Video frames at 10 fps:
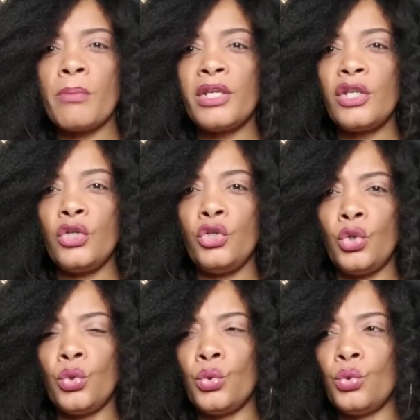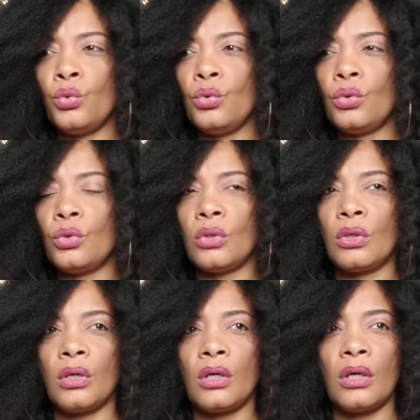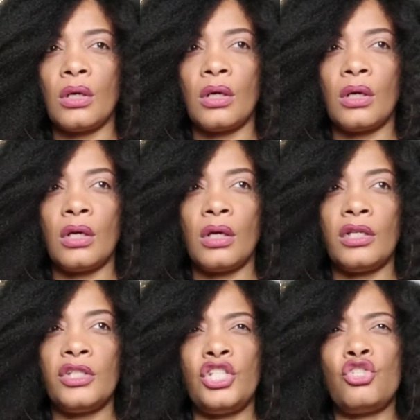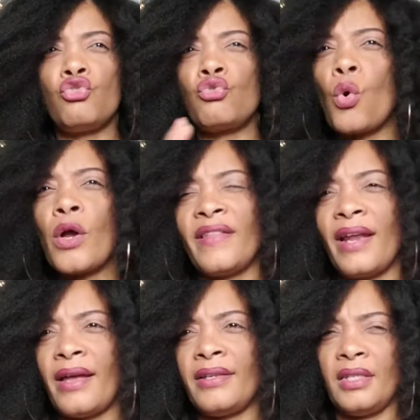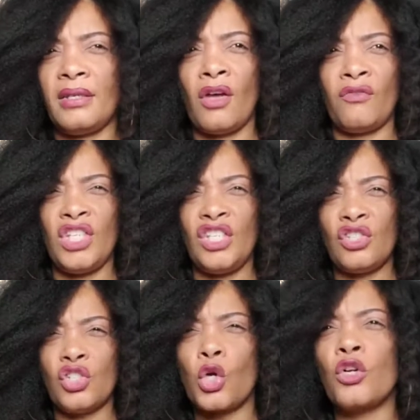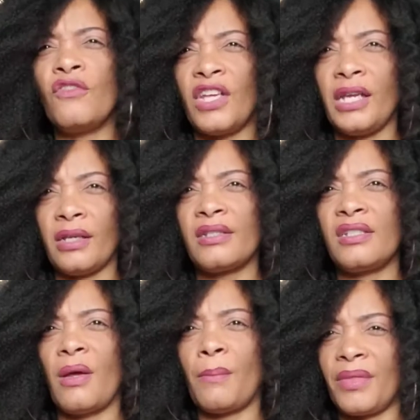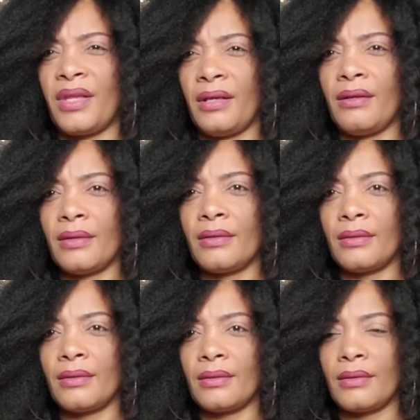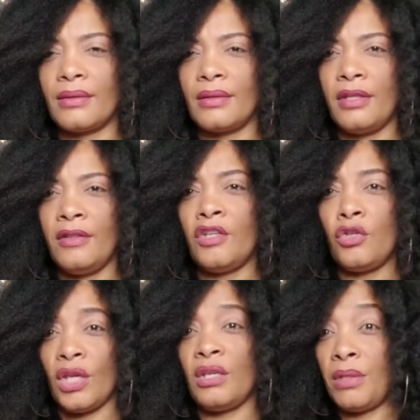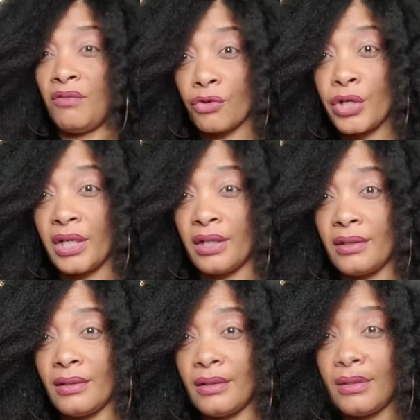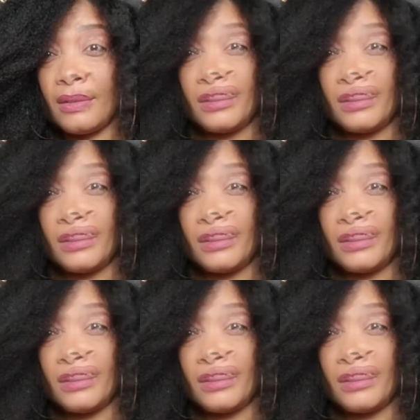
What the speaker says: The moment you destroy that idea of deserving something, then you can be free.